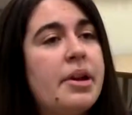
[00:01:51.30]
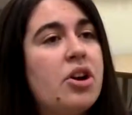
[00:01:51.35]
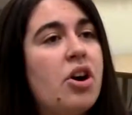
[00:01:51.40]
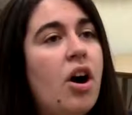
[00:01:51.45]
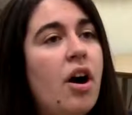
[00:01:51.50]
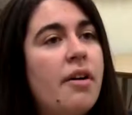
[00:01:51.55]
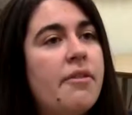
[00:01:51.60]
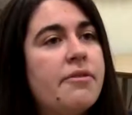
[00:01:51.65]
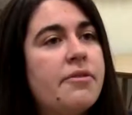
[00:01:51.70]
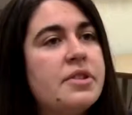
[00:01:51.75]

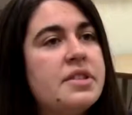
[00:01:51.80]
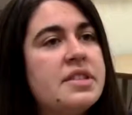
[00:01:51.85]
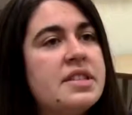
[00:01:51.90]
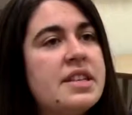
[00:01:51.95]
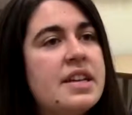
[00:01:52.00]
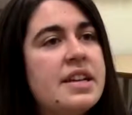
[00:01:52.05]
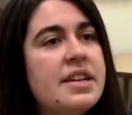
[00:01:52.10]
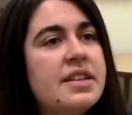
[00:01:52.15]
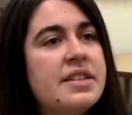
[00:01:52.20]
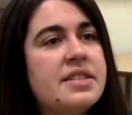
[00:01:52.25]

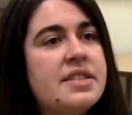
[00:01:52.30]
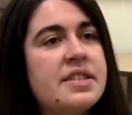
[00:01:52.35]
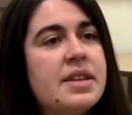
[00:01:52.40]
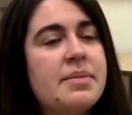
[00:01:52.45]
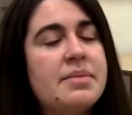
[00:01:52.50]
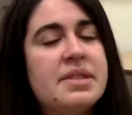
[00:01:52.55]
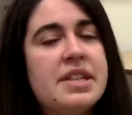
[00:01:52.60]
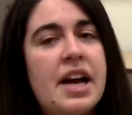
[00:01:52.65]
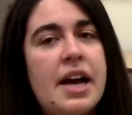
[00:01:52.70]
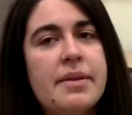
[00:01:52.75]
conferences.
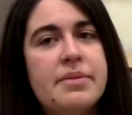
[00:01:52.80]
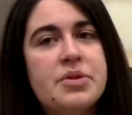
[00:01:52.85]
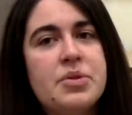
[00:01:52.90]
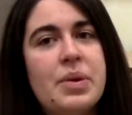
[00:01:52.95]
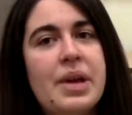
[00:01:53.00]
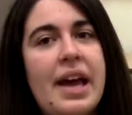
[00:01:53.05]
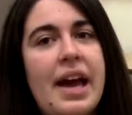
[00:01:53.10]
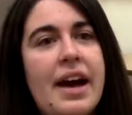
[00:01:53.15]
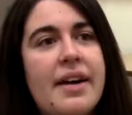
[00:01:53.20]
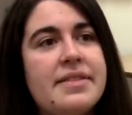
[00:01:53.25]
Sometimes
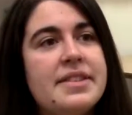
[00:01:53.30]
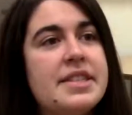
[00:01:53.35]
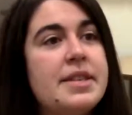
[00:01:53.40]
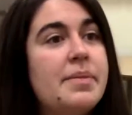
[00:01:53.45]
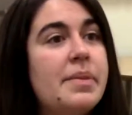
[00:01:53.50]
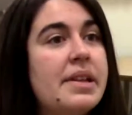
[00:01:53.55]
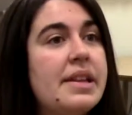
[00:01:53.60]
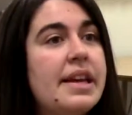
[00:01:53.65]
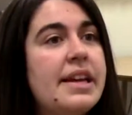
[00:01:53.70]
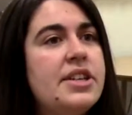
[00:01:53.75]
we have
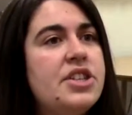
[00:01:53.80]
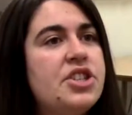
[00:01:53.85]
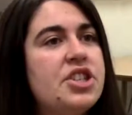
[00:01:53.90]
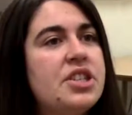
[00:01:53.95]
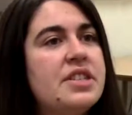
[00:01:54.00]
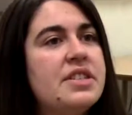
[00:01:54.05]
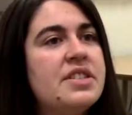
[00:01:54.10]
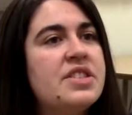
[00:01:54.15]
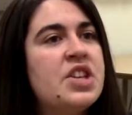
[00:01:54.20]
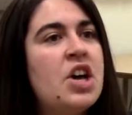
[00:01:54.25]

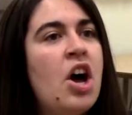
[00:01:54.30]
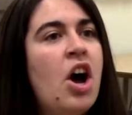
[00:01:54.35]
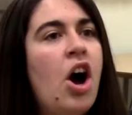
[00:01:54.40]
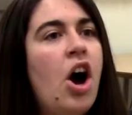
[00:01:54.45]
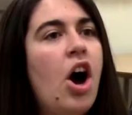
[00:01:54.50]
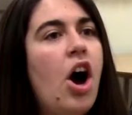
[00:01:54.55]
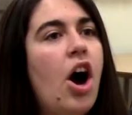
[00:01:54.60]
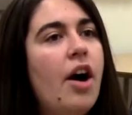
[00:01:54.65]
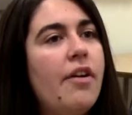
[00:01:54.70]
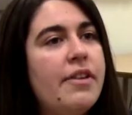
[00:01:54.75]
simulations
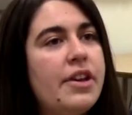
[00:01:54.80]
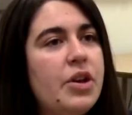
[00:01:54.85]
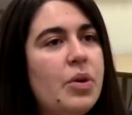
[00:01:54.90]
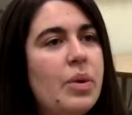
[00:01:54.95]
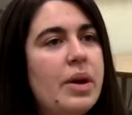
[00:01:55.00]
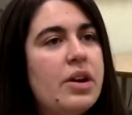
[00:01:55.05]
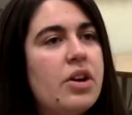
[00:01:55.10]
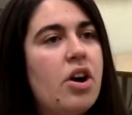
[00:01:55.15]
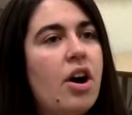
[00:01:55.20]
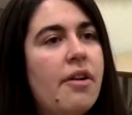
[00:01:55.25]
of a
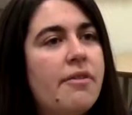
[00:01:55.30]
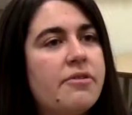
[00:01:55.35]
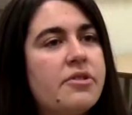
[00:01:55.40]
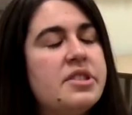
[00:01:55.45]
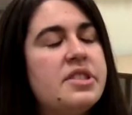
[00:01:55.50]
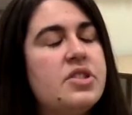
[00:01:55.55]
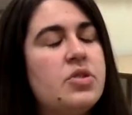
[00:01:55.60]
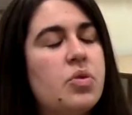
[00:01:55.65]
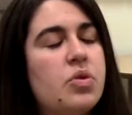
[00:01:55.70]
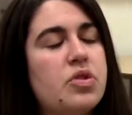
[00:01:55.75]
UN
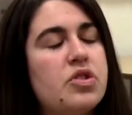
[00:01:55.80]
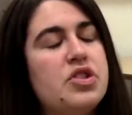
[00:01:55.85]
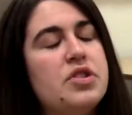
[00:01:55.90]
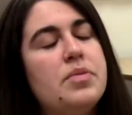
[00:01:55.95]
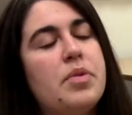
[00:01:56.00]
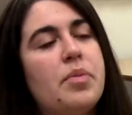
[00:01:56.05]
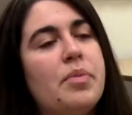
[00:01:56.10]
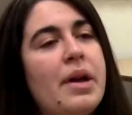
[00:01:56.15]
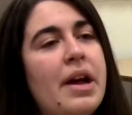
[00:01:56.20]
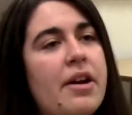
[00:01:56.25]
conference in order to
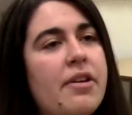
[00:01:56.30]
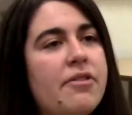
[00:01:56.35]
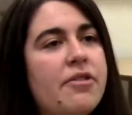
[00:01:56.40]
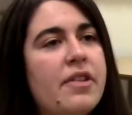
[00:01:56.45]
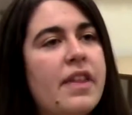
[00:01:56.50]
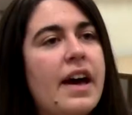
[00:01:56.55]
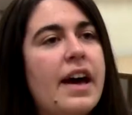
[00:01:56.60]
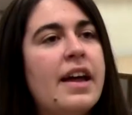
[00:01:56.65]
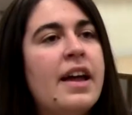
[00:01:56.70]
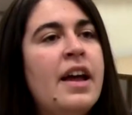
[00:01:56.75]
prepare for
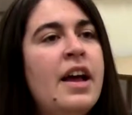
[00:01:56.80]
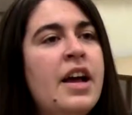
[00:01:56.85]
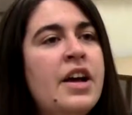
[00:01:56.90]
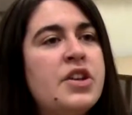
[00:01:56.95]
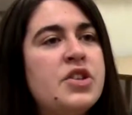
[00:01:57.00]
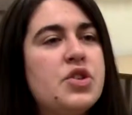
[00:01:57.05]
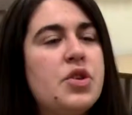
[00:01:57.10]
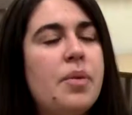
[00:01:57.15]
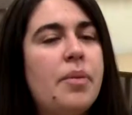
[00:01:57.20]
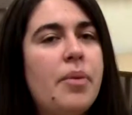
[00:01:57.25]
that.
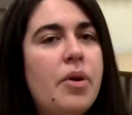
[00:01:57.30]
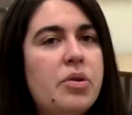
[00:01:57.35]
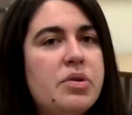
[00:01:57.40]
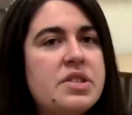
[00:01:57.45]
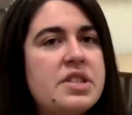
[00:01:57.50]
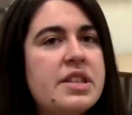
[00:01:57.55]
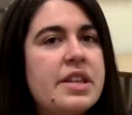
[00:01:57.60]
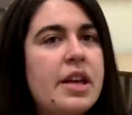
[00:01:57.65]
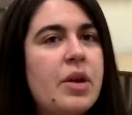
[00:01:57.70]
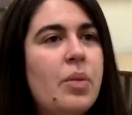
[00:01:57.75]
So
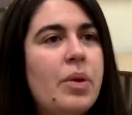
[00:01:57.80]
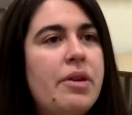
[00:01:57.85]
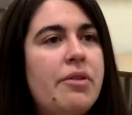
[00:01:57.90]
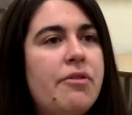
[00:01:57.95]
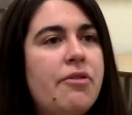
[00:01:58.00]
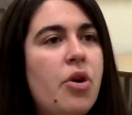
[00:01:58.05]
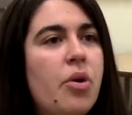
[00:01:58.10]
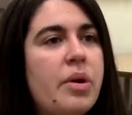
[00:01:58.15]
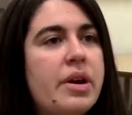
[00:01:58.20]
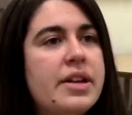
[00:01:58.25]
mostly we
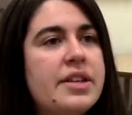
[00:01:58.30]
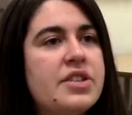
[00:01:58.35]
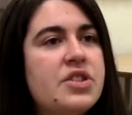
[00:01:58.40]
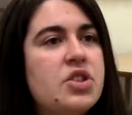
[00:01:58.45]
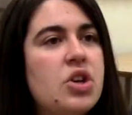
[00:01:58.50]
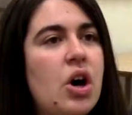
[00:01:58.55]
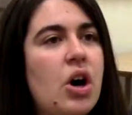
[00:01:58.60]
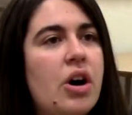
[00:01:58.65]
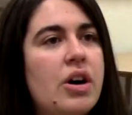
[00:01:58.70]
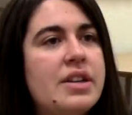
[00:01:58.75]

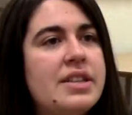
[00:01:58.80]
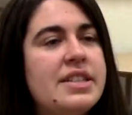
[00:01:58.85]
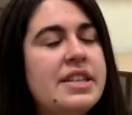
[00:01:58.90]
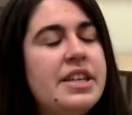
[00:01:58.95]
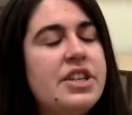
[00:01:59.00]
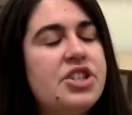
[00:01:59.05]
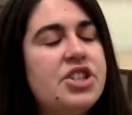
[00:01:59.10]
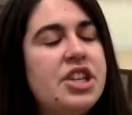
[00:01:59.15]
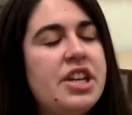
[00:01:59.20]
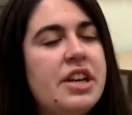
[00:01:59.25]
focus on
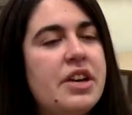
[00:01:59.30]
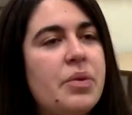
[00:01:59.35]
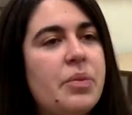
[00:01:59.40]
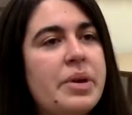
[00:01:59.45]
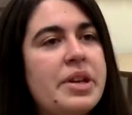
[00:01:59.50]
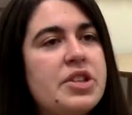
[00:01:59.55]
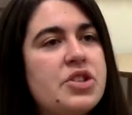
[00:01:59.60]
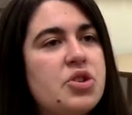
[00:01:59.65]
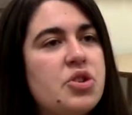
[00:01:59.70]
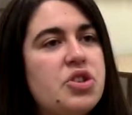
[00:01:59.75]
teaching
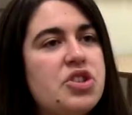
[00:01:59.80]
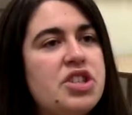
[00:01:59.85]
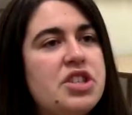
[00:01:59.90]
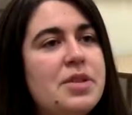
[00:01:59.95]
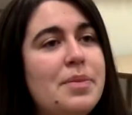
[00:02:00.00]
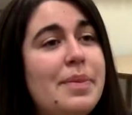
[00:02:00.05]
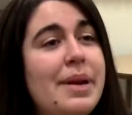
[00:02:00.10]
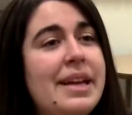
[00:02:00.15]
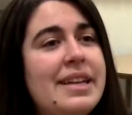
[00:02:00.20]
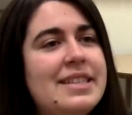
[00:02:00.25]
research and
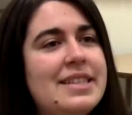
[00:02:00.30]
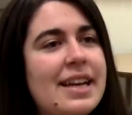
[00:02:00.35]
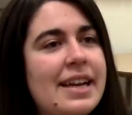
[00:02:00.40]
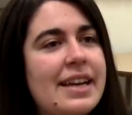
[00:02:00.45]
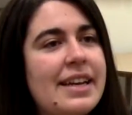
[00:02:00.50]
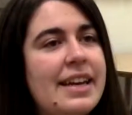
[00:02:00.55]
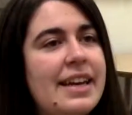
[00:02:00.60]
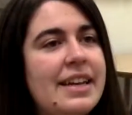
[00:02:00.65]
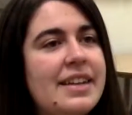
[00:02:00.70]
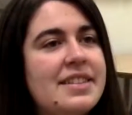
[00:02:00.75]
debate
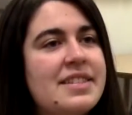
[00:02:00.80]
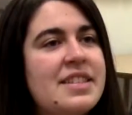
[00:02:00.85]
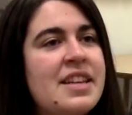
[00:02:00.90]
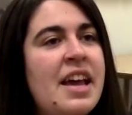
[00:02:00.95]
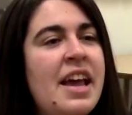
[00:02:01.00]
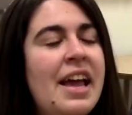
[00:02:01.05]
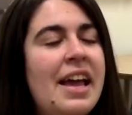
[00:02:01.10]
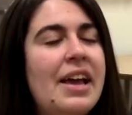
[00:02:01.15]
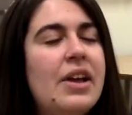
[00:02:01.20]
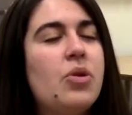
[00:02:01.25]
techniques
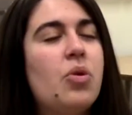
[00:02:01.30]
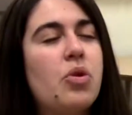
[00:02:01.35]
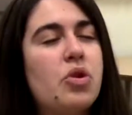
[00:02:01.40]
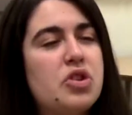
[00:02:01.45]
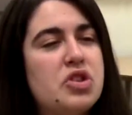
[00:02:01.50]
in order